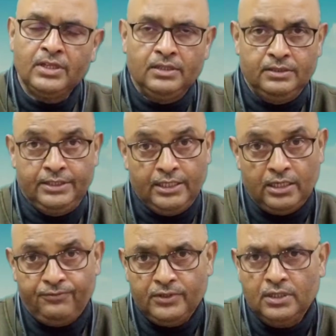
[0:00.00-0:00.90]

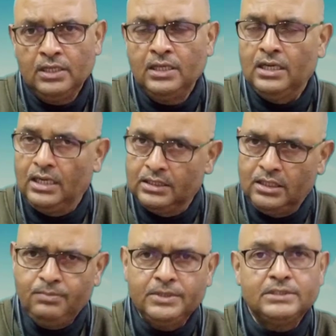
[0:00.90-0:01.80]
Thereafter,
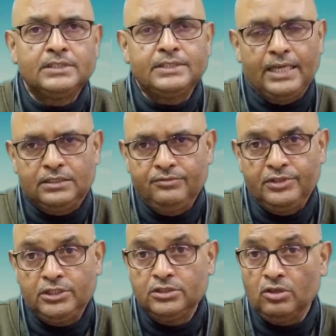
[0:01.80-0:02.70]
other business
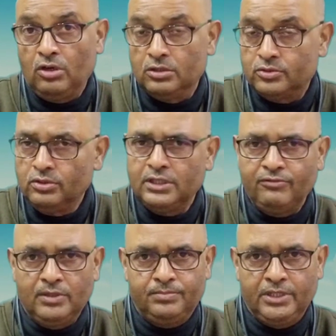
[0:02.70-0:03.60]
activities also
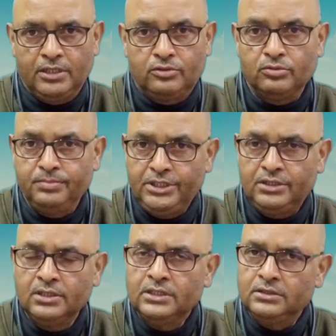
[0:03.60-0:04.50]
developed there to
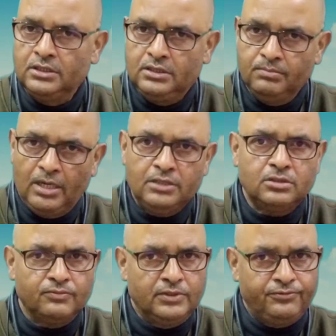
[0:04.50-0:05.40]
meet the demands
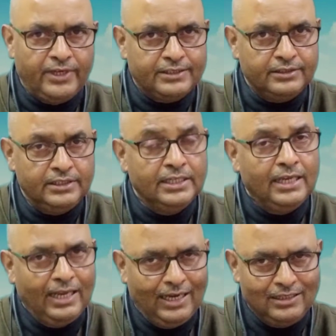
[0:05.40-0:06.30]
of the factory
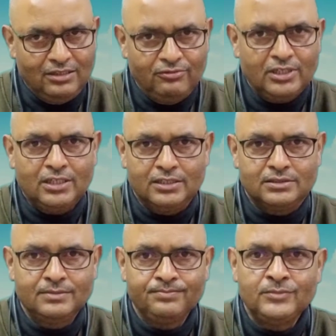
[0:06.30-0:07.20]
and the
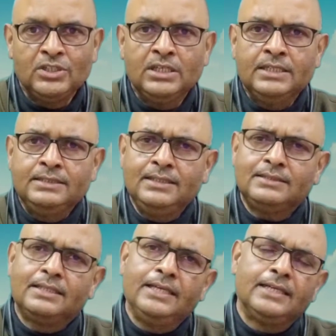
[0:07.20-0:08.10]
workers.
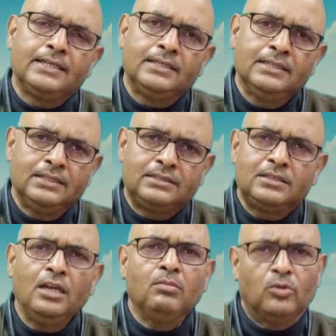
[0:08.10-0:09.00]
This created
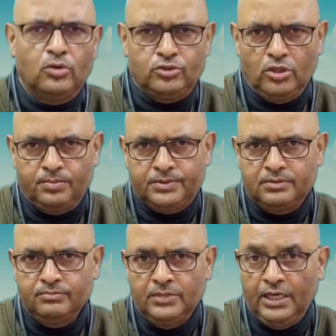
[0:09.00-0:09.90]
still more jobs
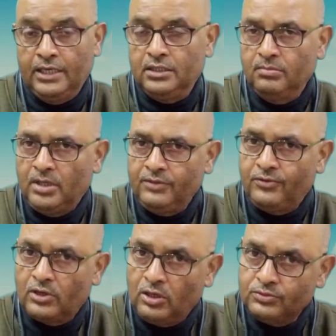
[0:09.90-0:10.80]
and demand
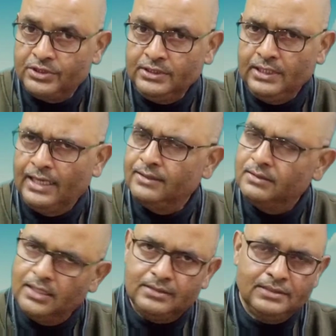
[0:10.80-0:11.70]
for housing, and
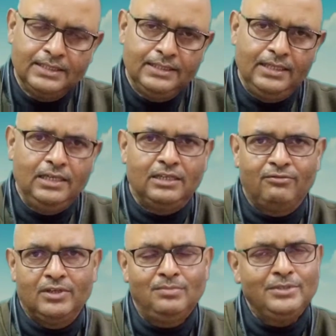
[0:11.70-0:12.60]
thus it
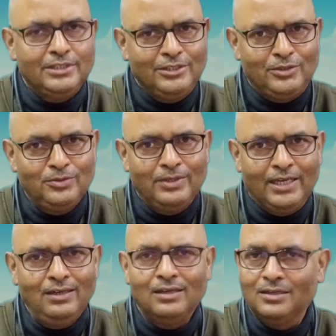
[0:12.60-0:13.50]
developed into
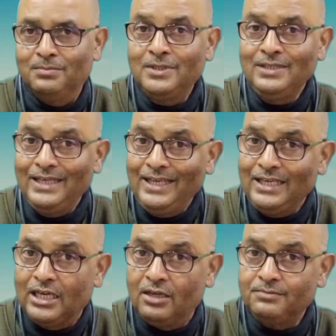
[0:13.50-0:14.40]
an urban
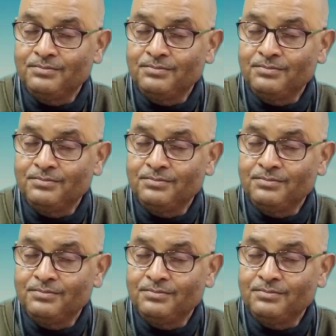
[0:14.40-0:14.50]
area.